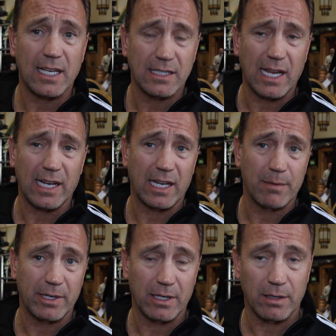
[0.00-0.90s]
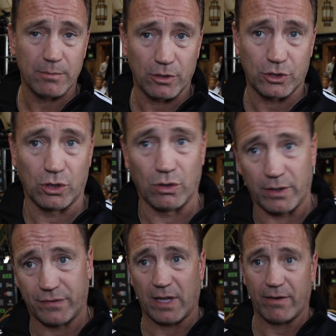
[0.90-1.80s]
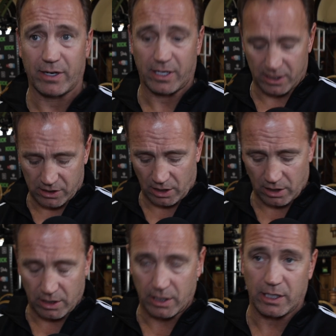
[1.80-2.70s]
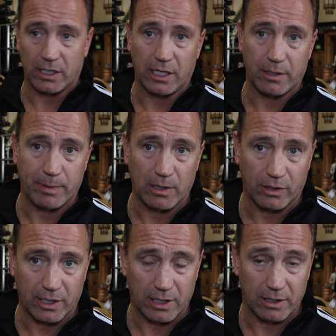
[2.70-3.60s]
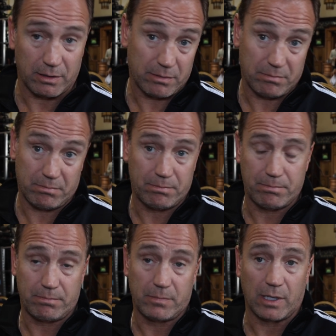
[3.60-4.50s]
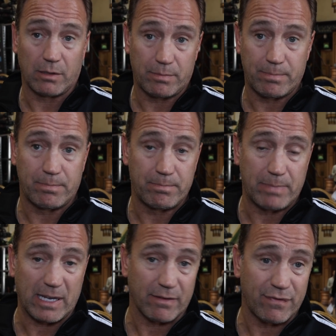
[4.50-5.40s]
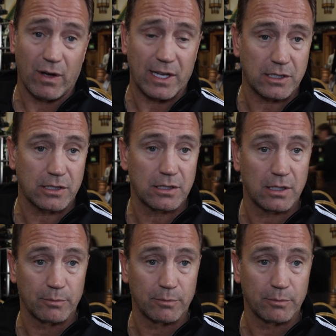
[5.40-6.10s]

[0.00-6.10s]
Yeah, exactly. I mean, I'm not sure if Derek is he'd be looking at, you know, bigger fights.